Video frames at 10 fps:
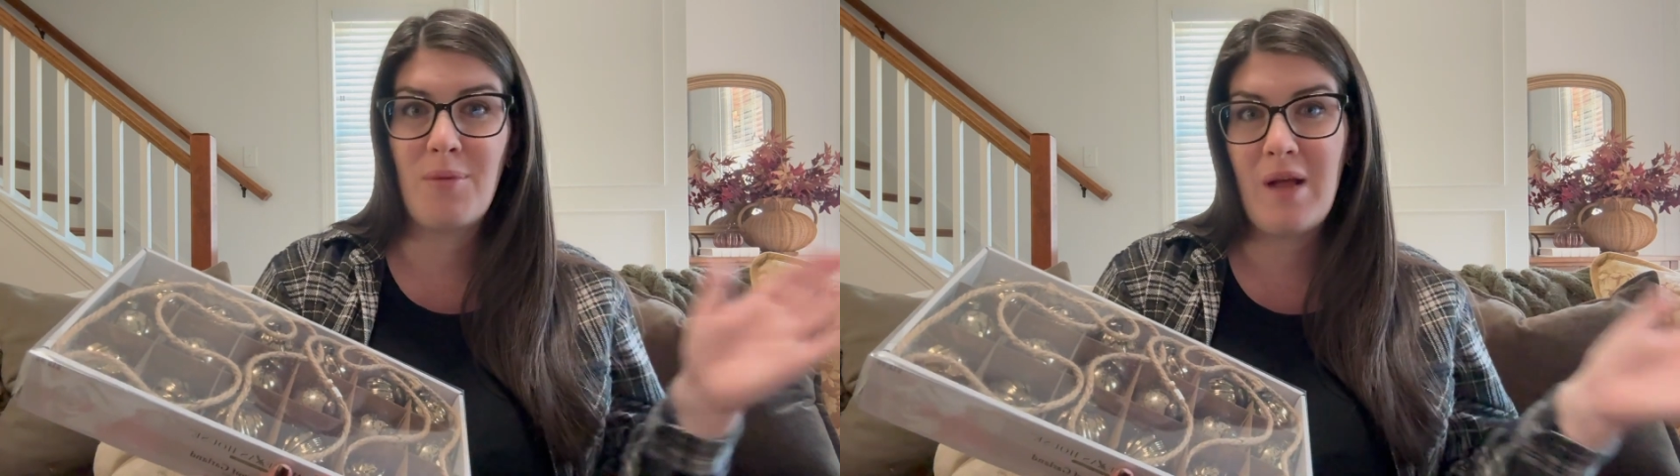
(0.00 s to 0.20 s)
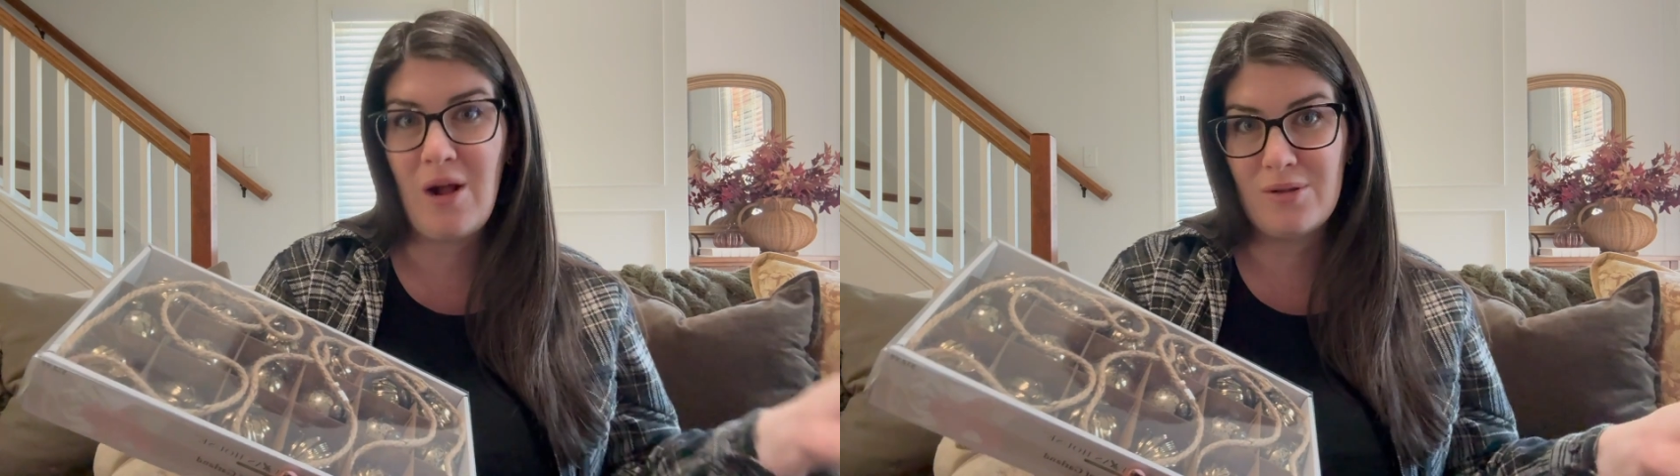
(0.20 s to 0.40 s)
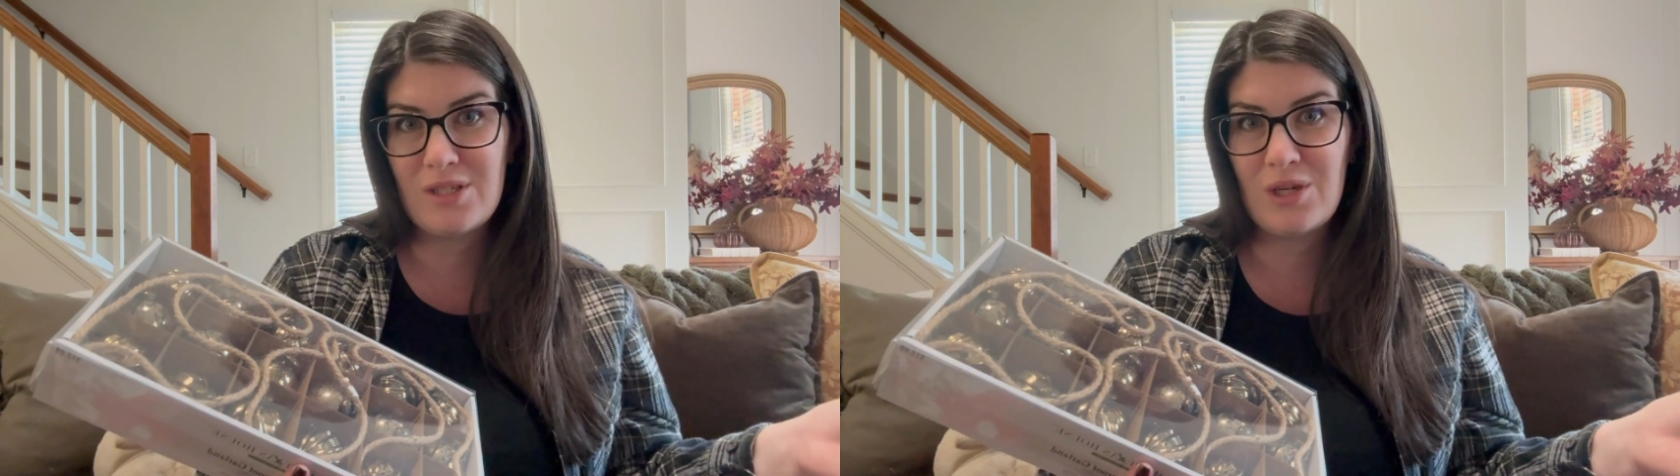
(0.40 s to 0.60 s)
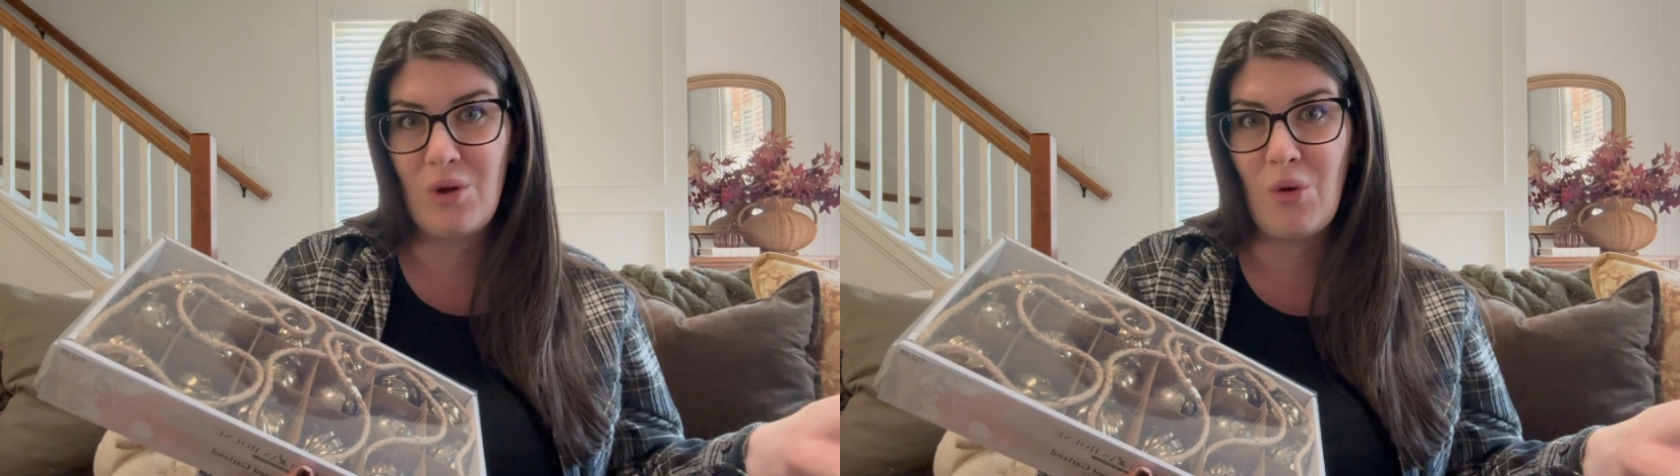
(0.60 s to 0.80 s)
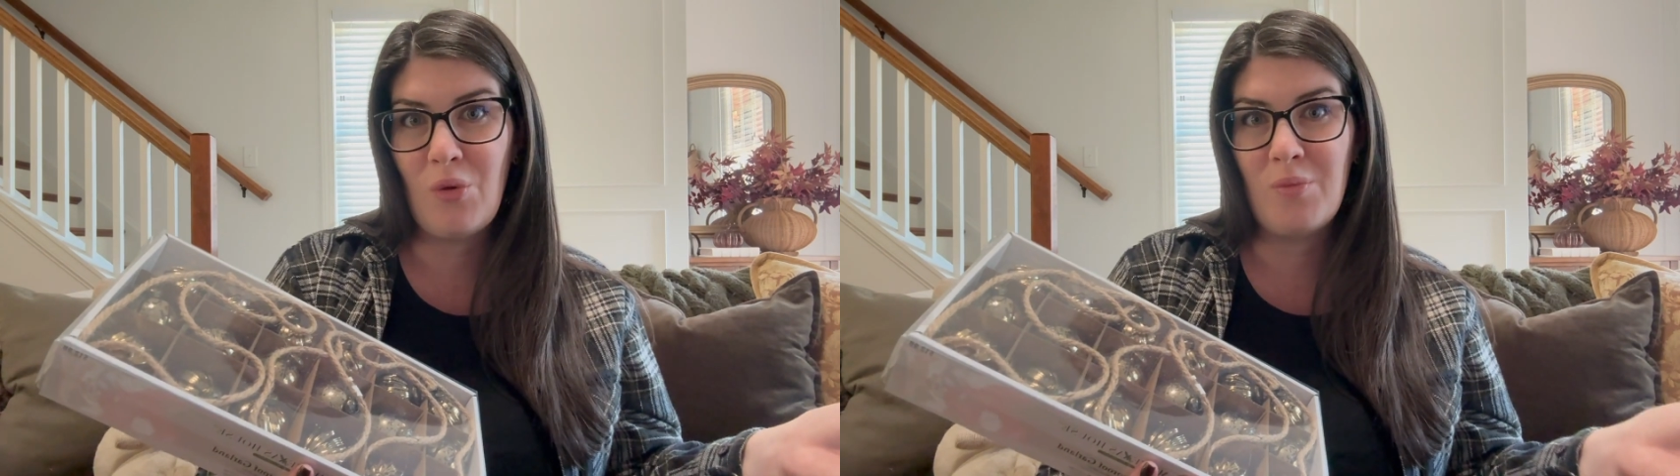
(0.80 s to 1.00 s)
House and
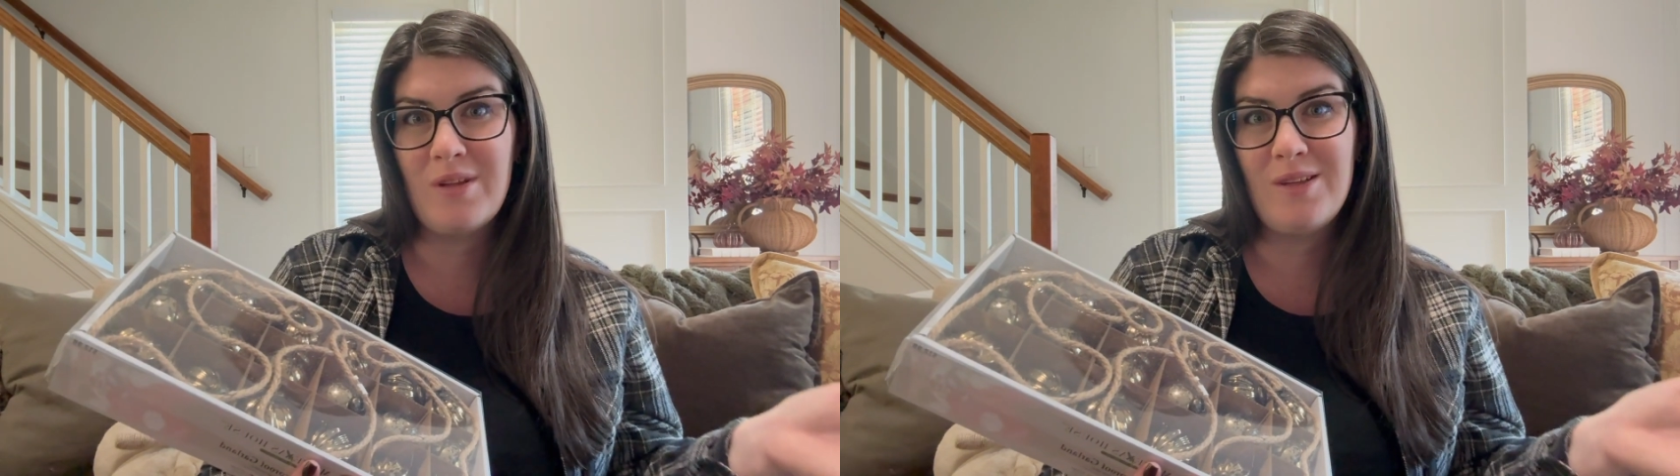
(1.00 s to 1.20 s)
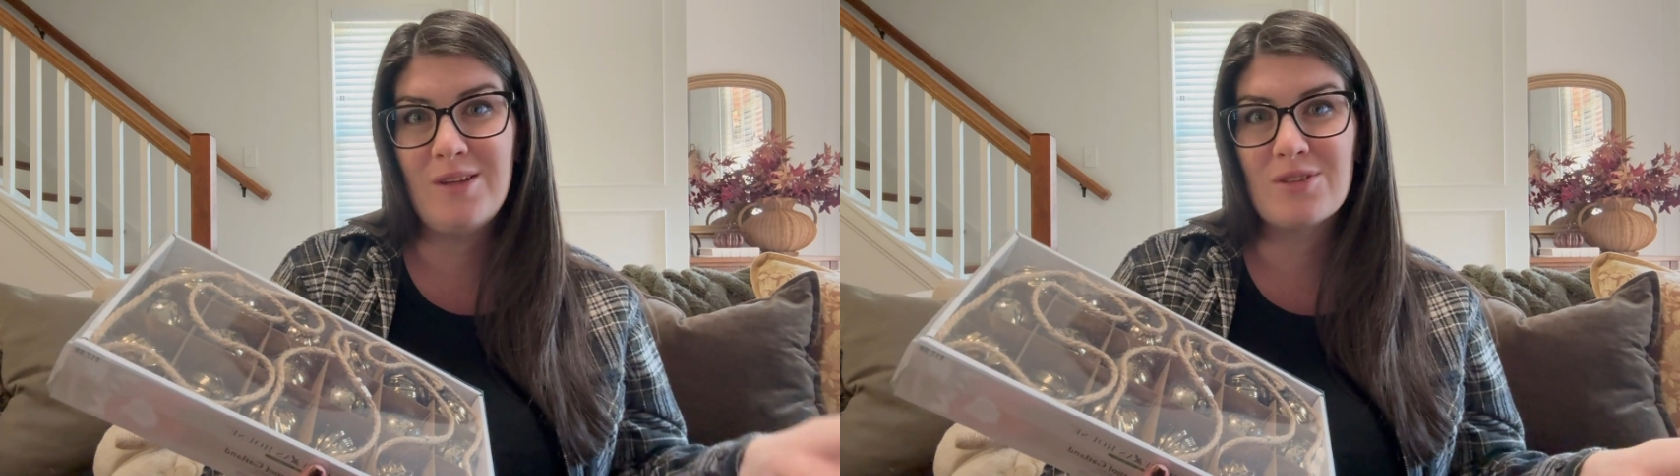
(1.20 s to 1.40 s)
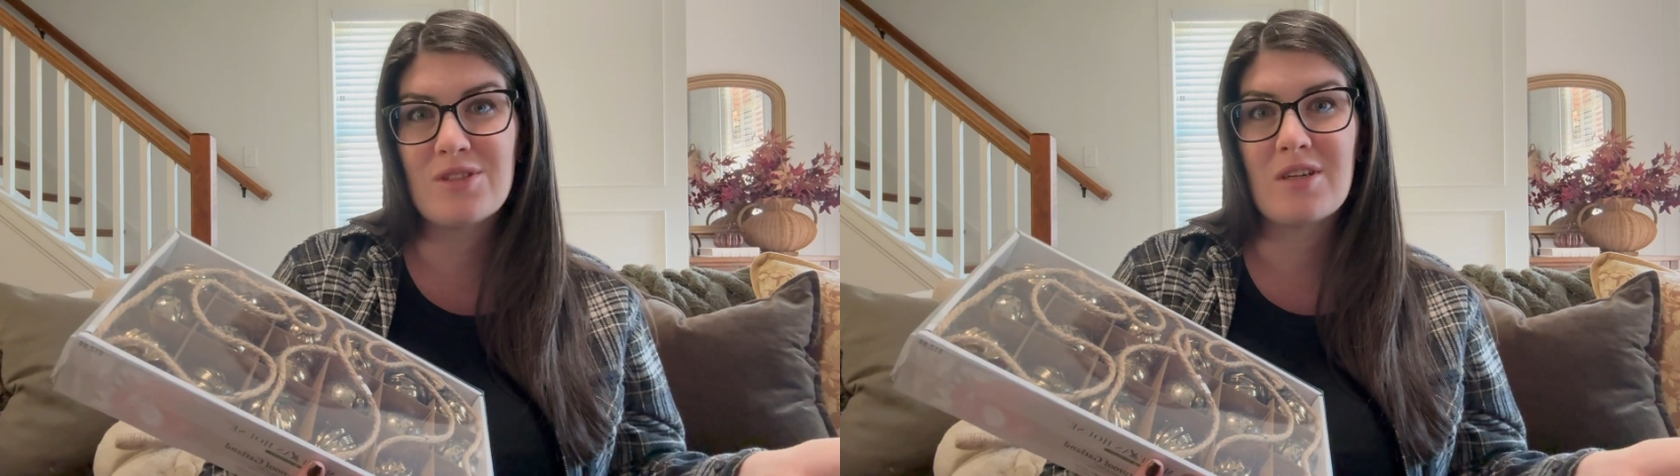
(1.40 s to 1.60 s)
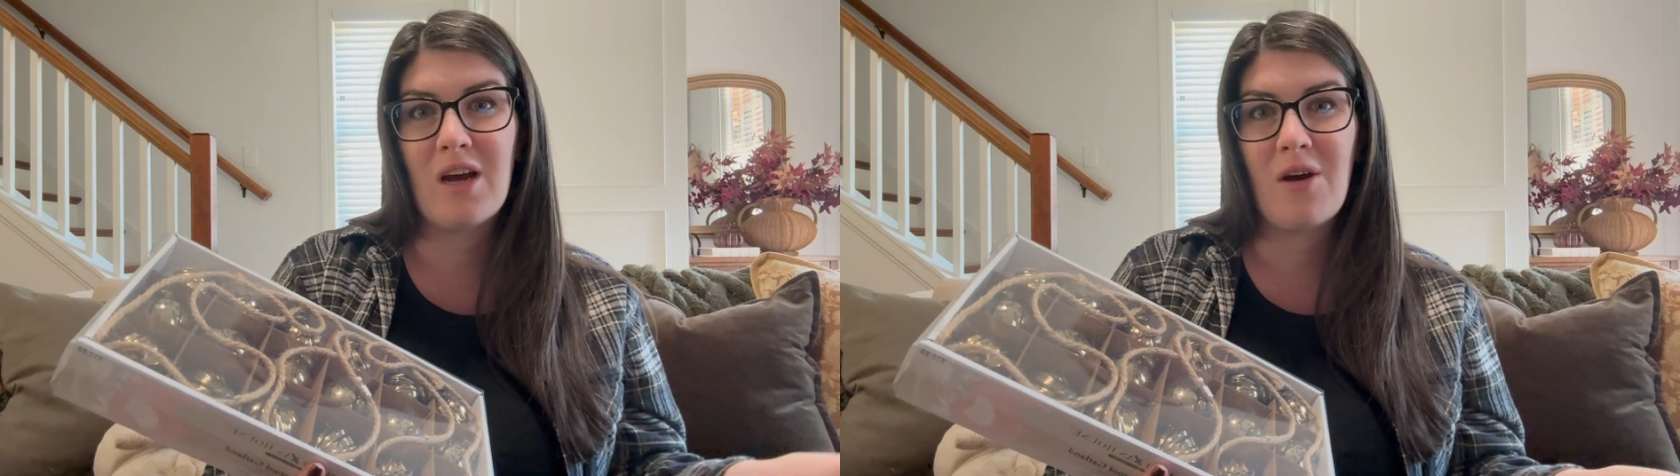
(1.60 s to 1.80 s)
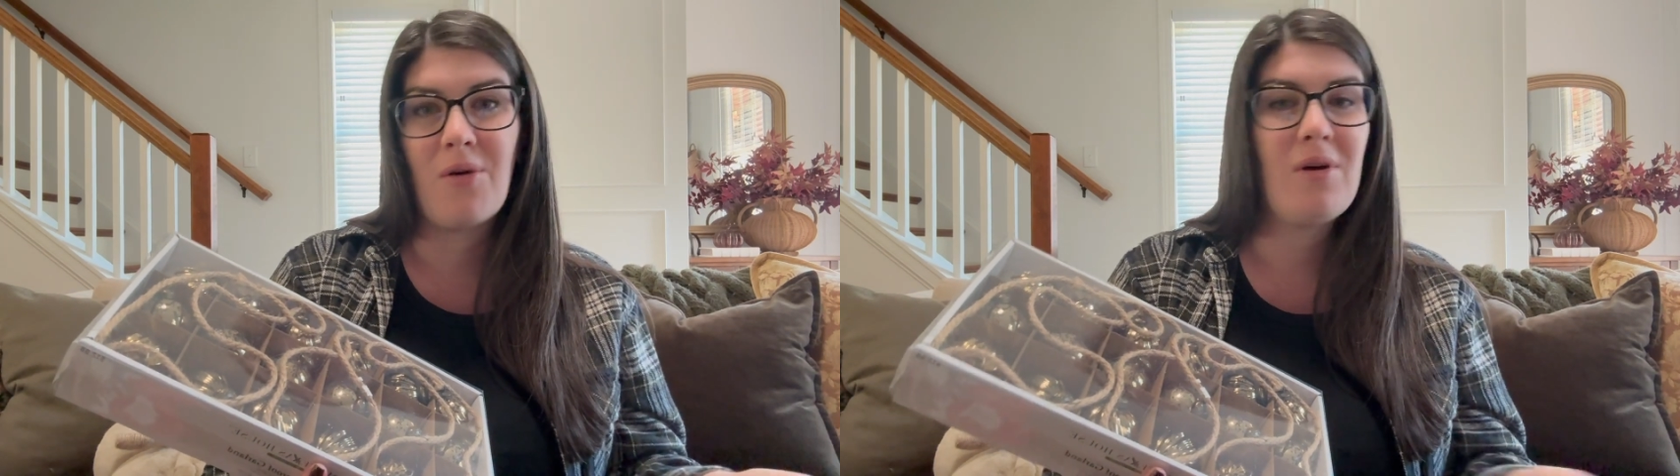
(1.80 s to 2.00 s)
Home years
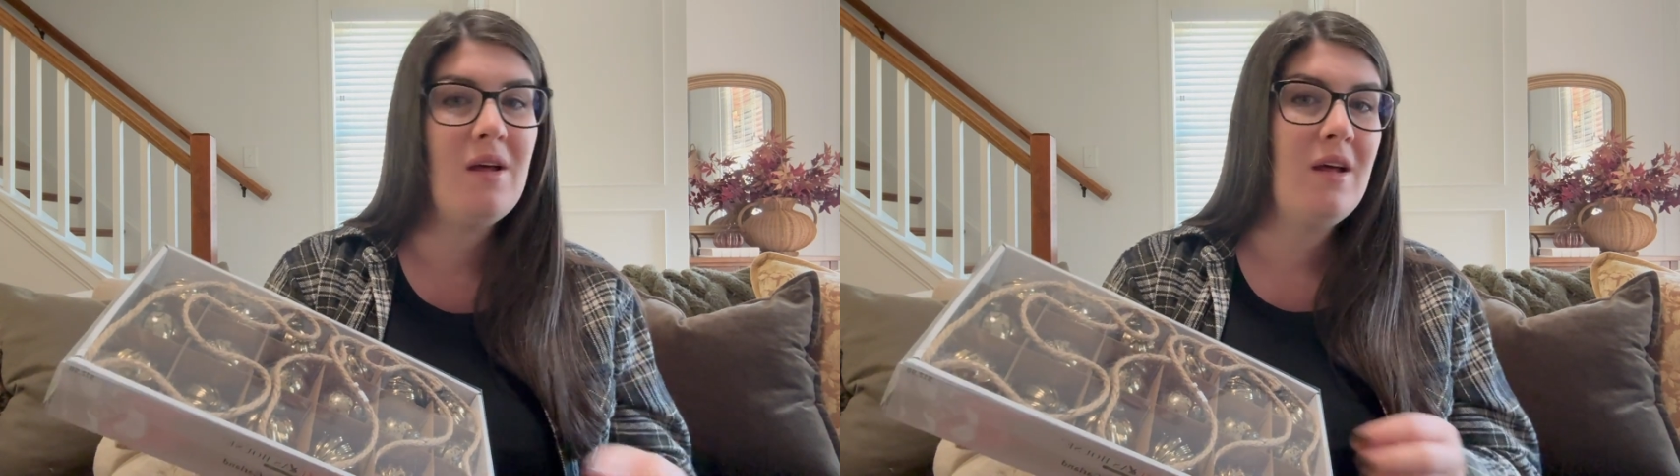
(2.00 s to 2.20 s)
ago